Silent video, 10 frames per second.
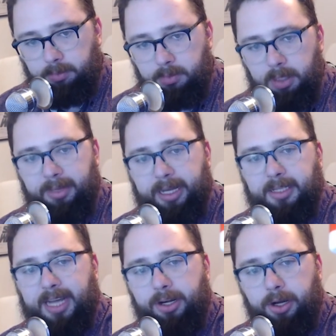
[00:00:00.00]
because
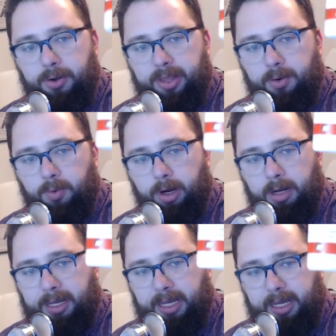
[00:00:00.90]
I know that we're going to
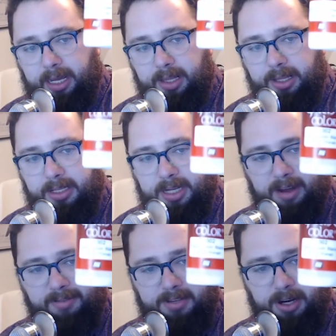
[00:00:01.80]
be kicking things
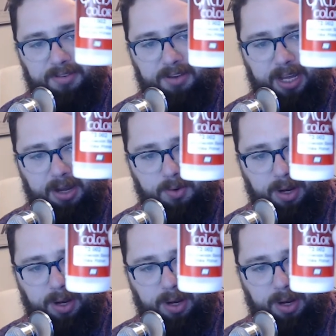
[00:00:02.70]
off. Sorry if you can't quite